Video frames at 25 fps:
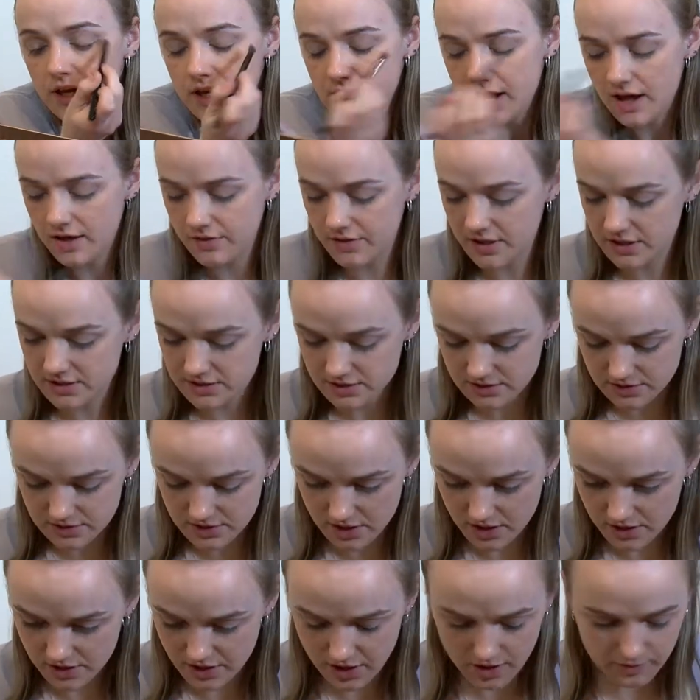Now that's
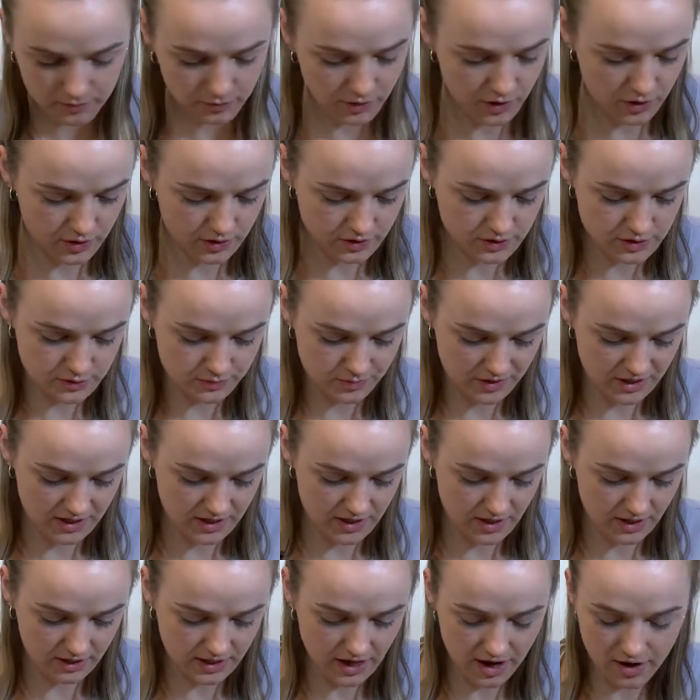done, I'm going to
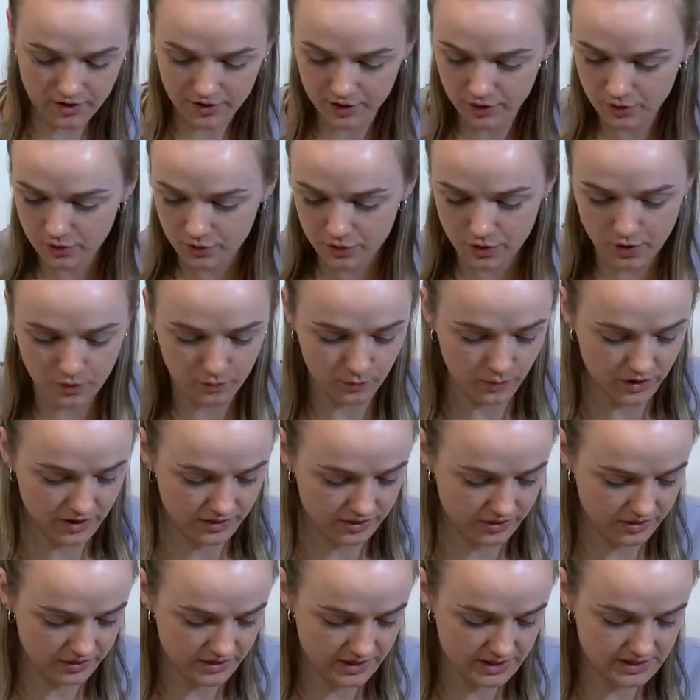be carrying on
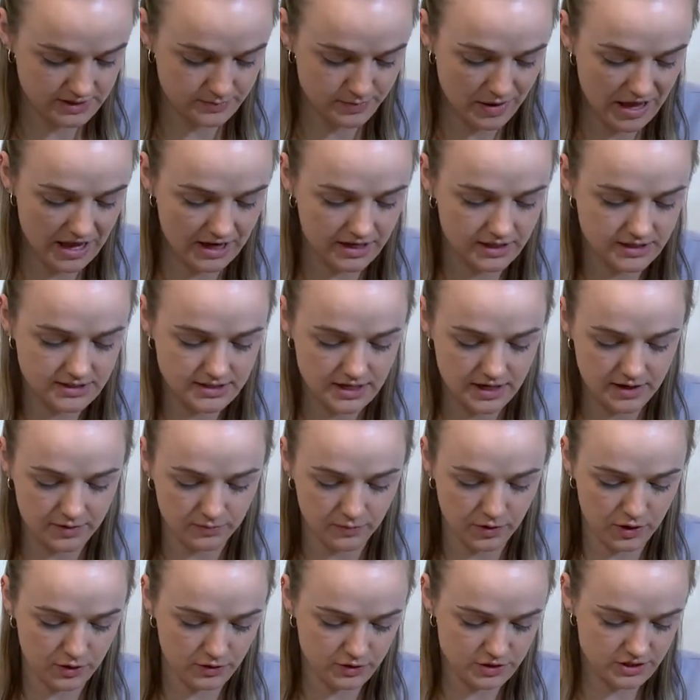with this palette, and
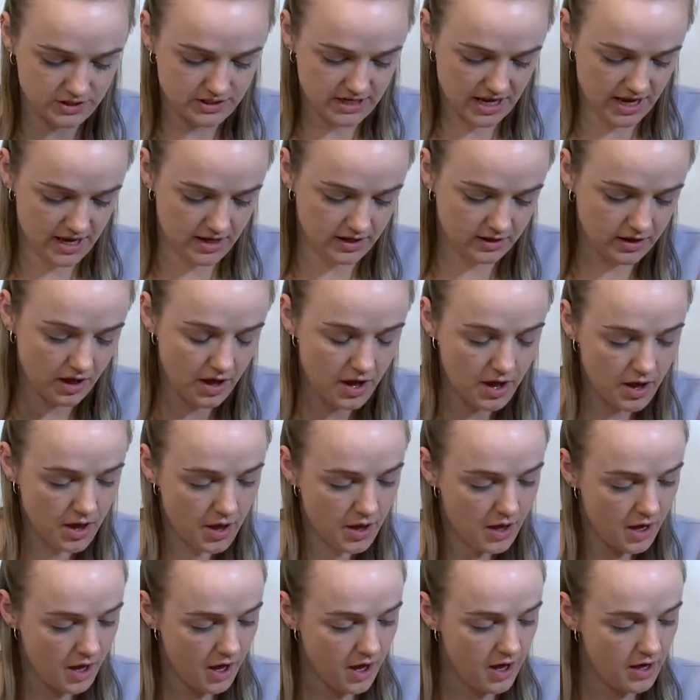I'm going to take
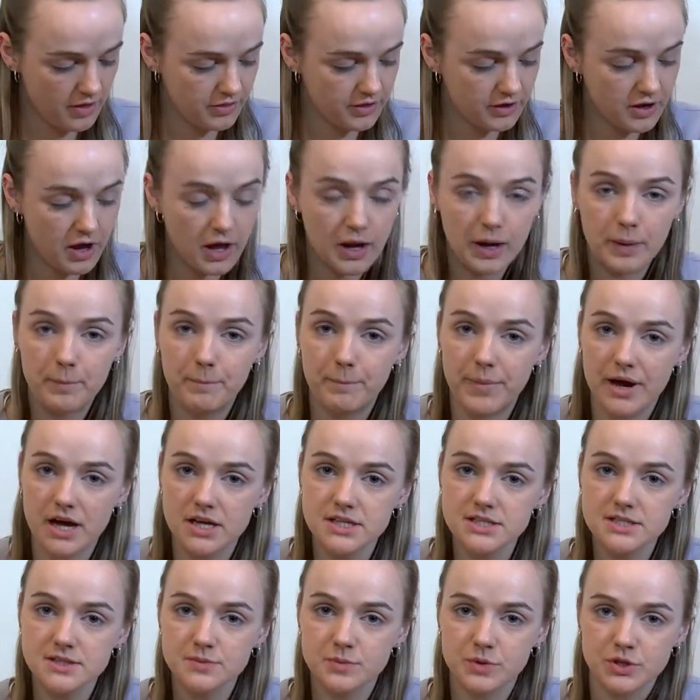the colour
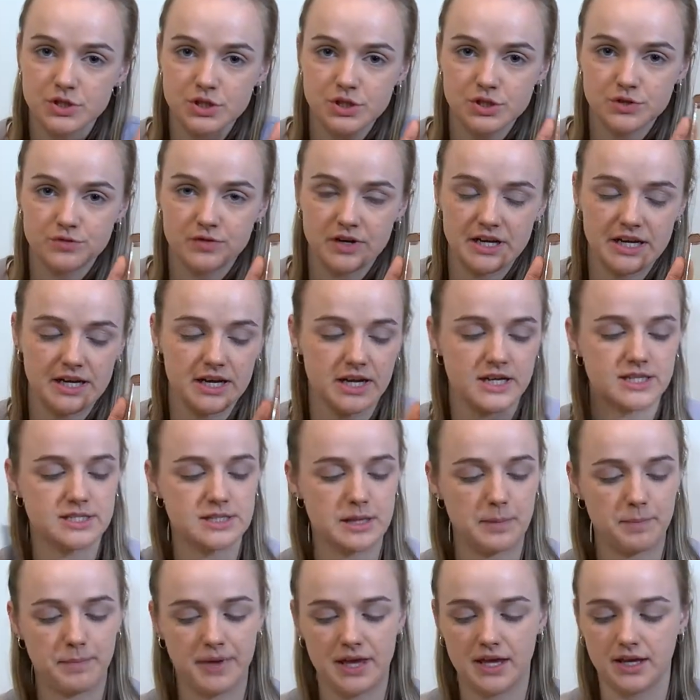Buzz, which is a really nice
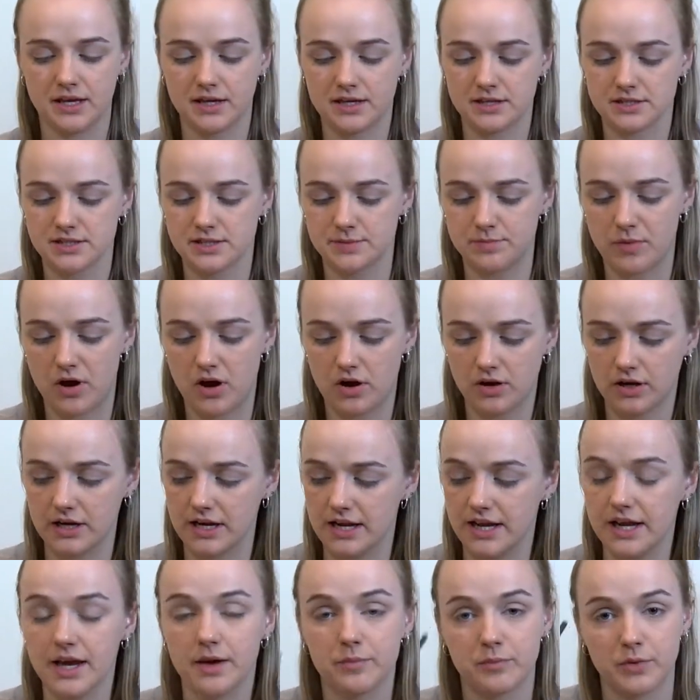pink
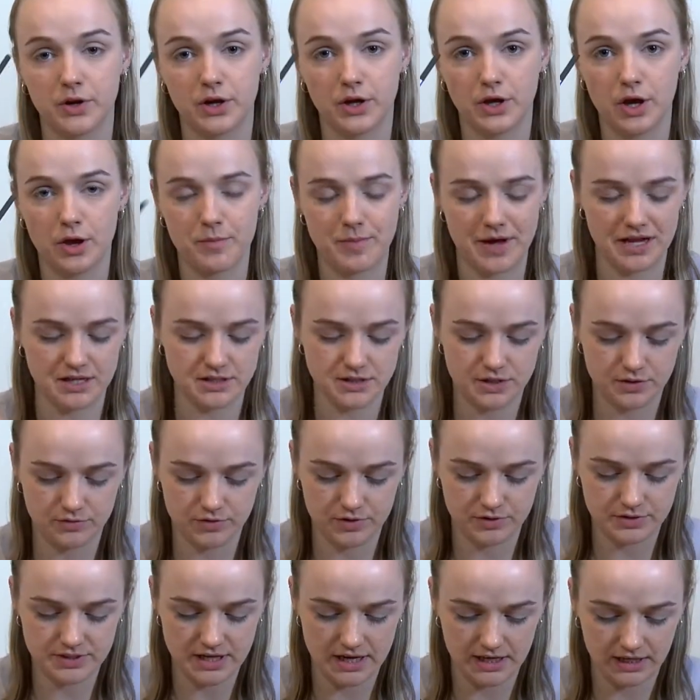sparkly. I'm going to go back to the
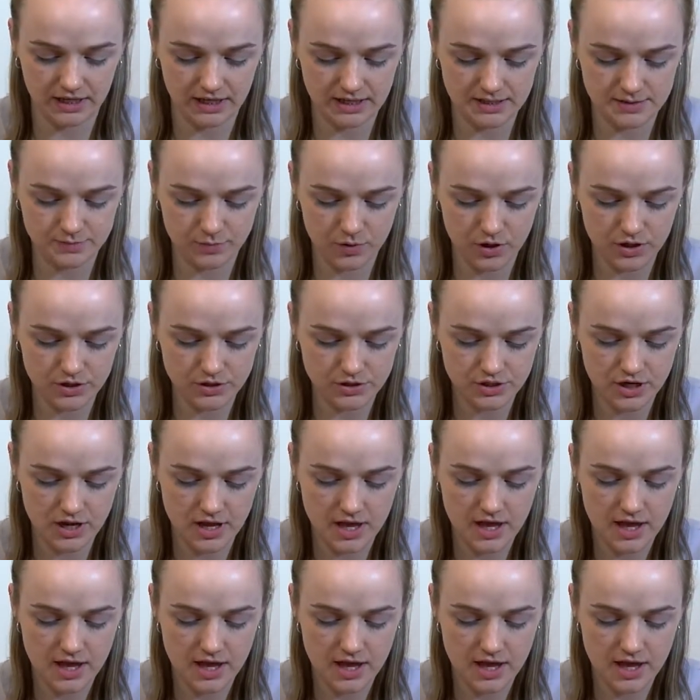Real Techniques brush.